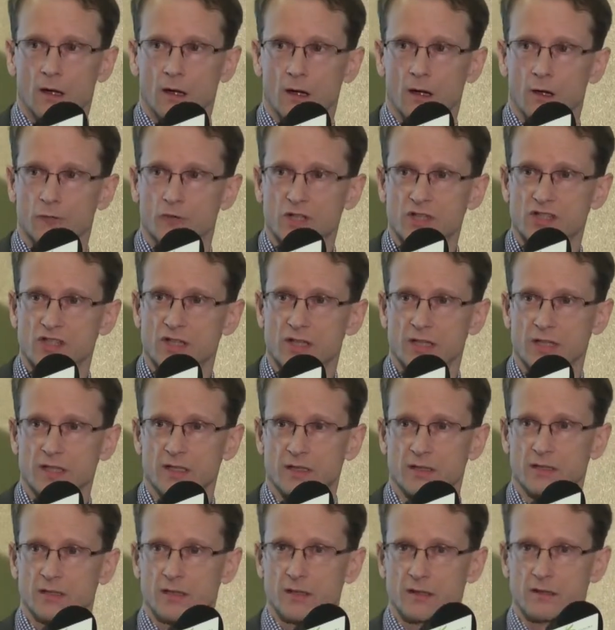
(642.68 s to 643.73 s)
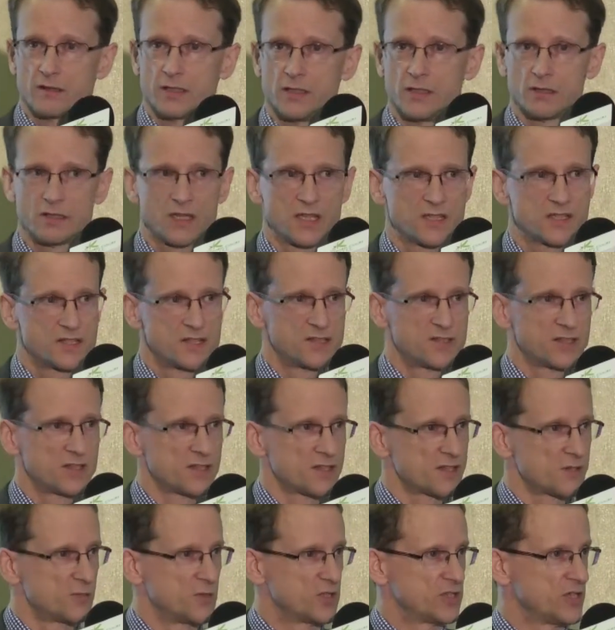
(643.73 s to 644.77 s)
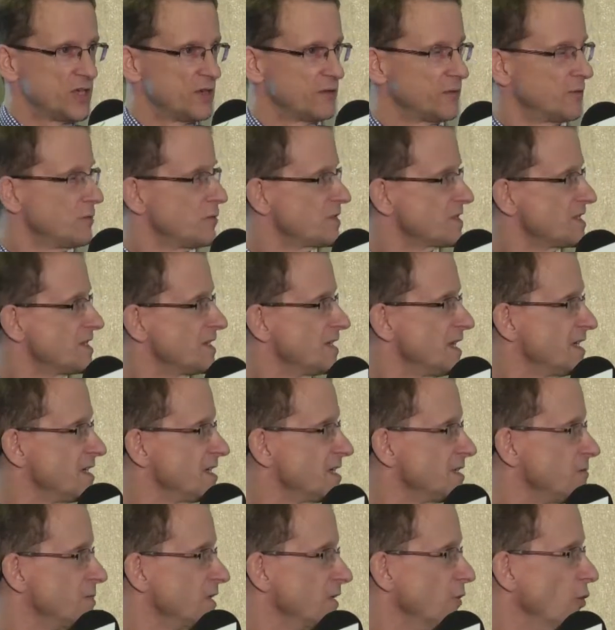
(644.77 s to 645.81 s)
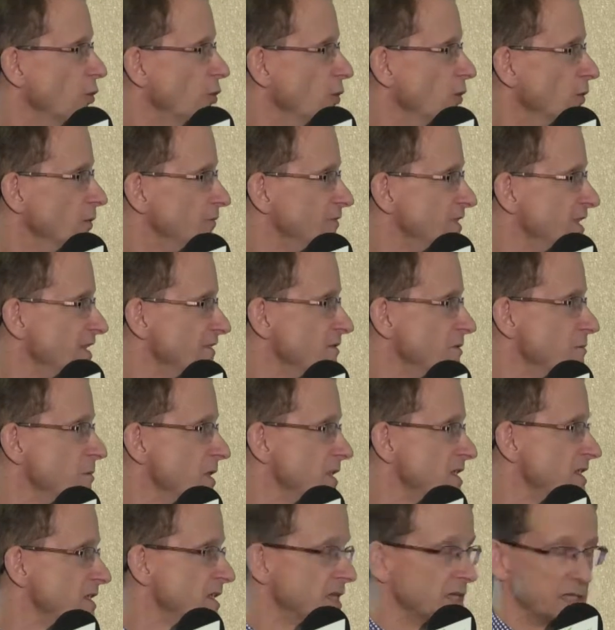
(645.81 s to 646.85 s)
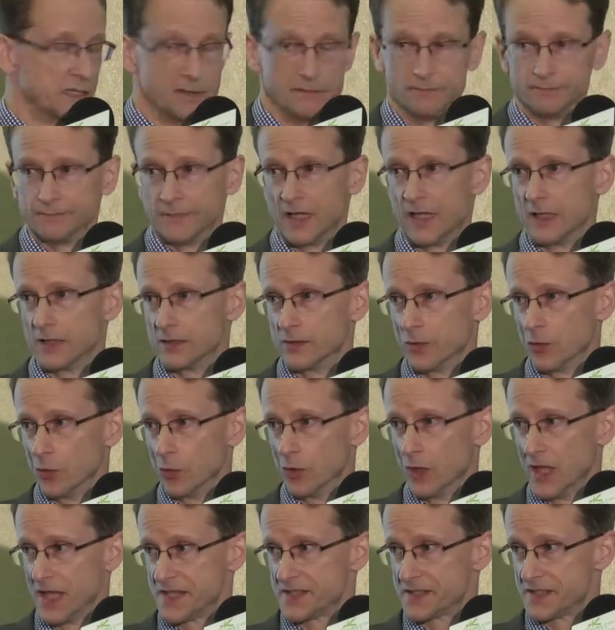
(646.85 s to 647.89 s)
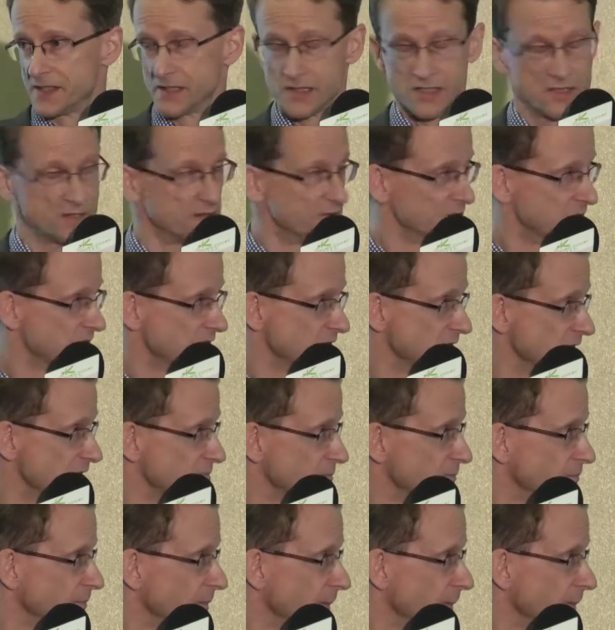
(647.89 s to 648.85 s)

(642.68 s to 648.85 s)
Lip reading: Originally, the UK's digital switchover was intended to be all DVB-T and all SD services.